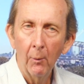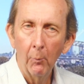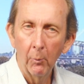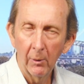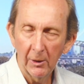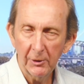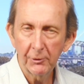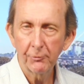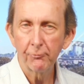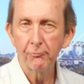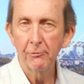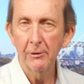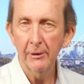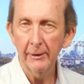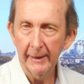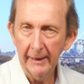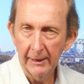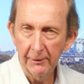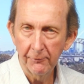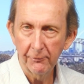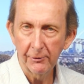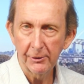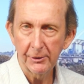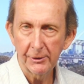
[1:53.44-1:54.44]
What's
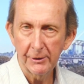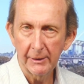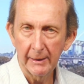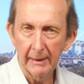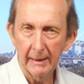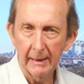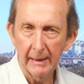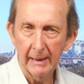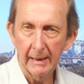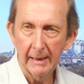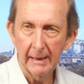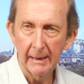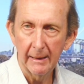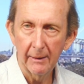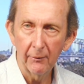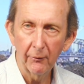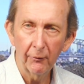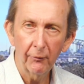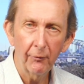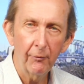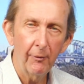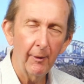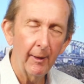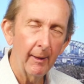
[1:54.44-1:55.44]
really interesting
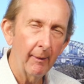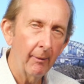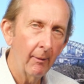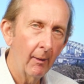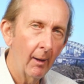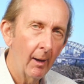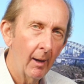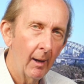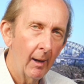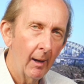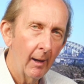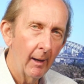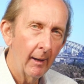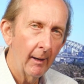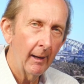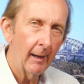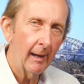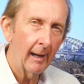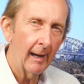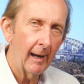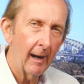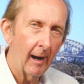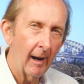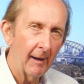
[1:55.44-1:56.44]
is that
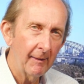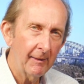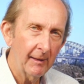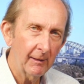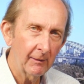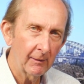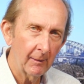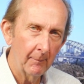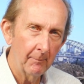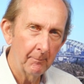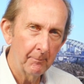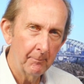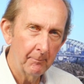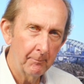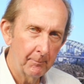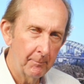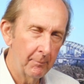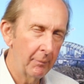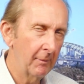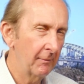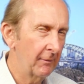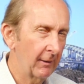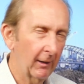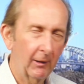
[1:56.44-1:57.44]
I think
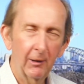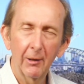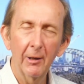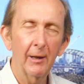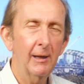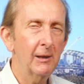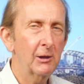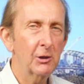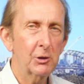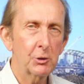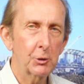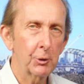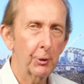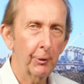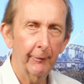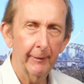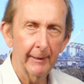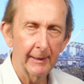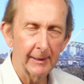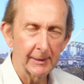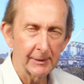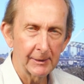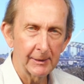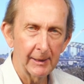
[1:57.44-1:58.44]
the key
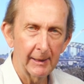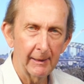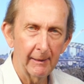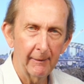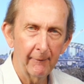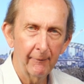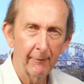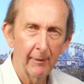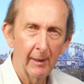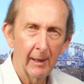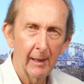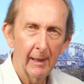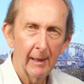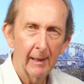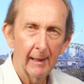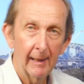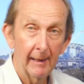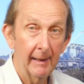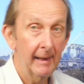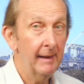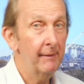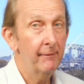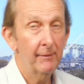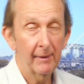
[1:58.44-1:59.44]
story is that if
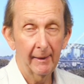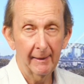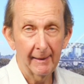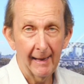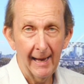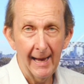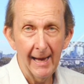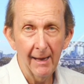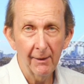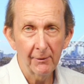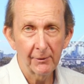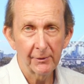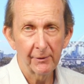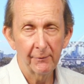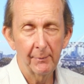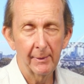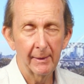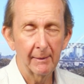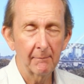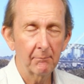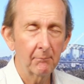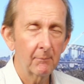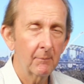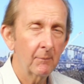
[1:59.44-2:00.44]
even accountants have
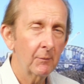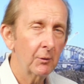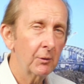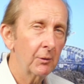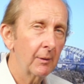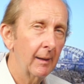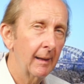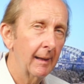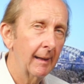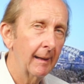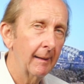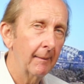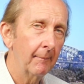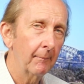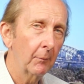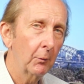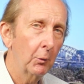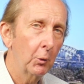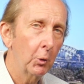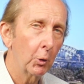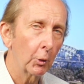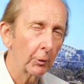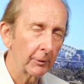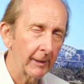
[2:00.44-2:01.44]
been
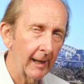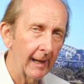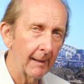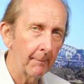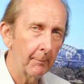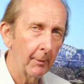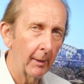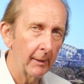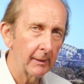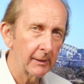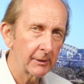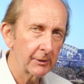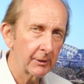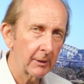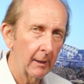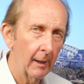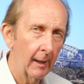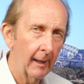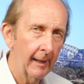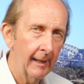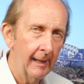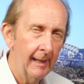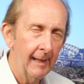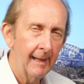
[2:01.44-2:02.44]
caught out by this
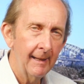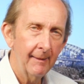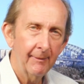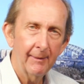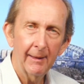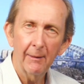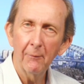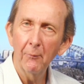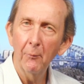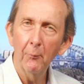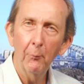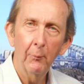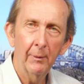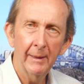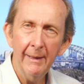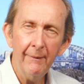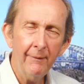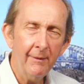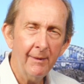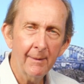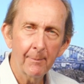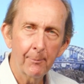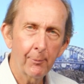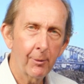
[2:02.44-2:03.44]
guy, that
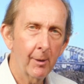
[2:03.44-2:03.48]
whenever the